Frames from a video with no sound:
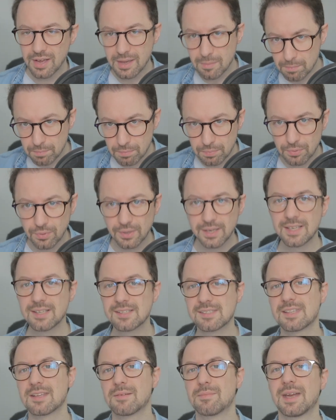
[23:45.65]
It
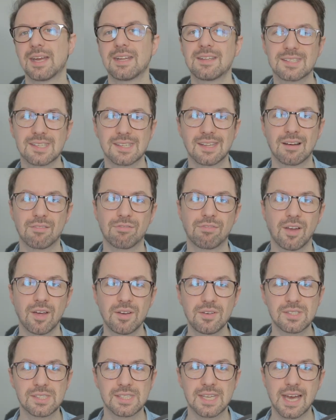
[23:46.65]
brings them into that
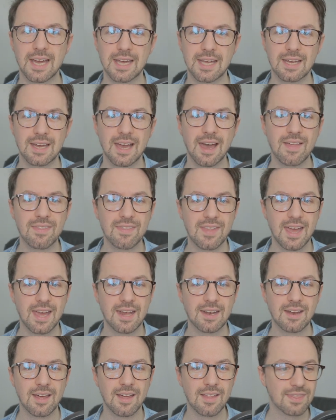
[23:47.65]
flow state, and
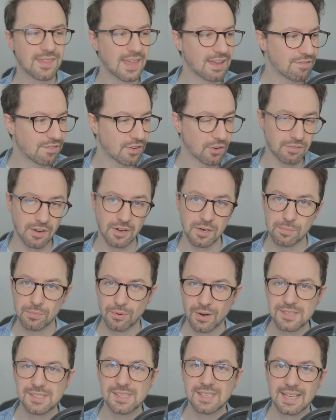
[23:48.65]
then they feel very
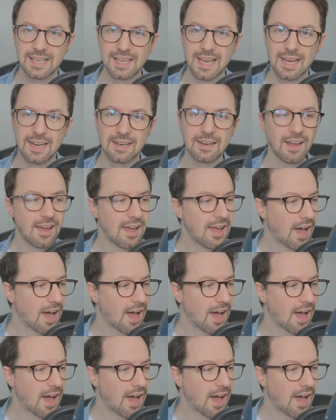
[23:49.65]
present again.